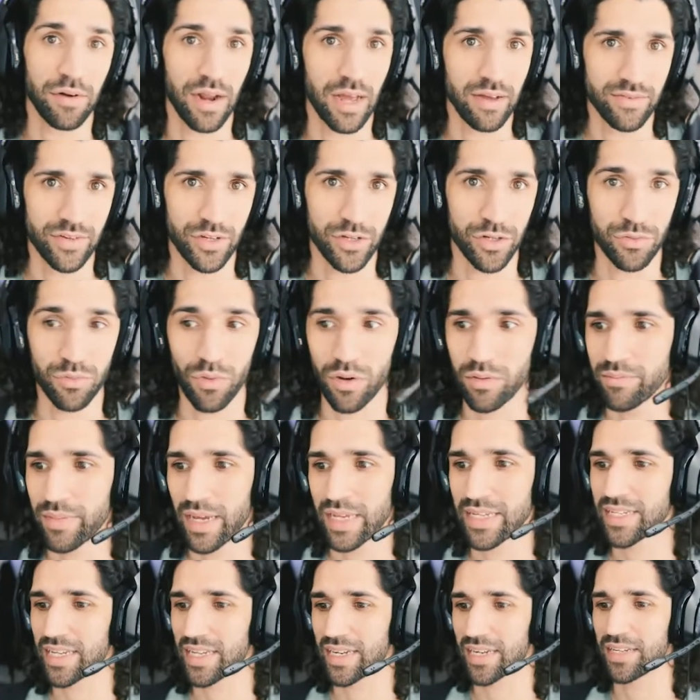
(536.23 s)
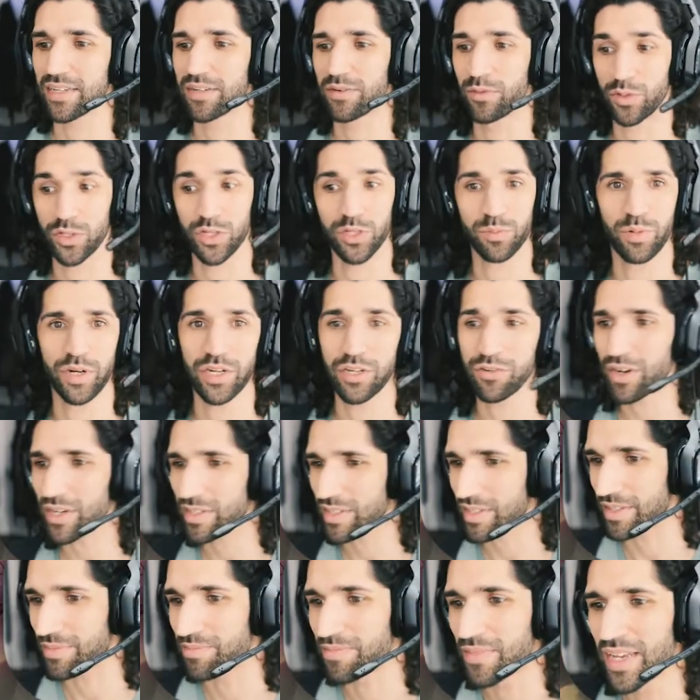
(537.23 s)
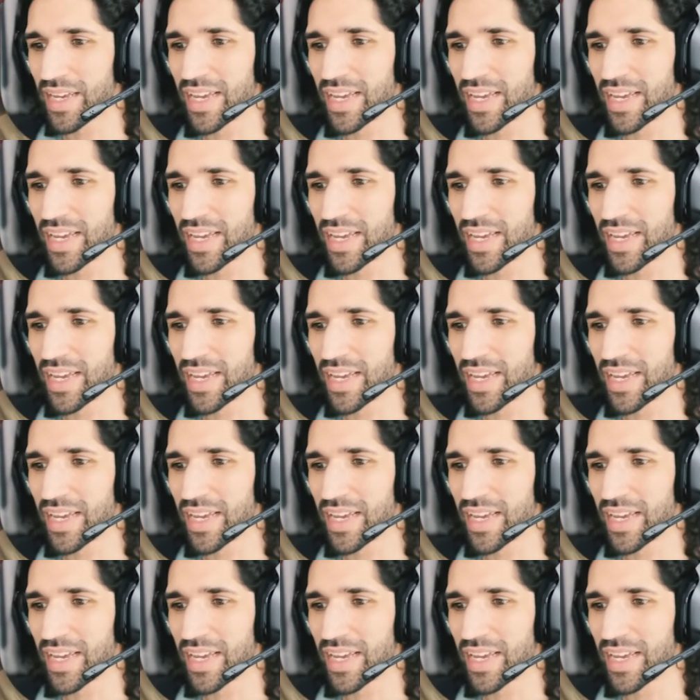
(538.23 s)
have a good one, basically, which is pretty crazy.